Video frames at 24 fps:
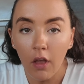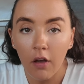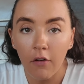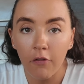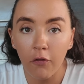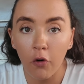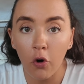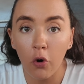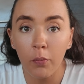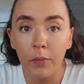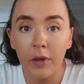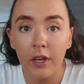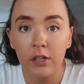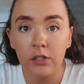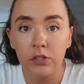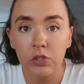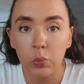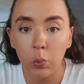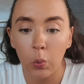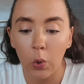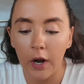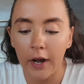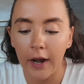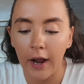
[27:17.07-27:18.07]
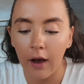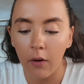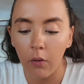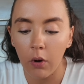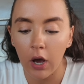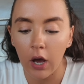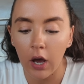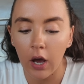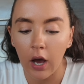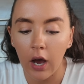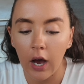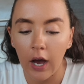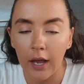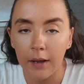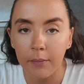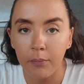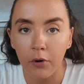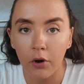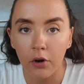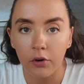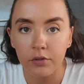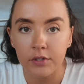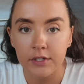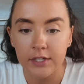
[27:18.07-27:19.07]
4 meals, 1 hour, high
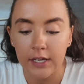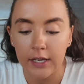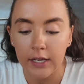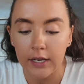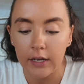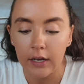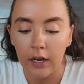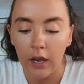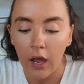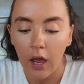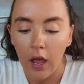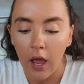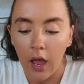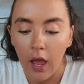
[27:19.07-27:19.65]
protein,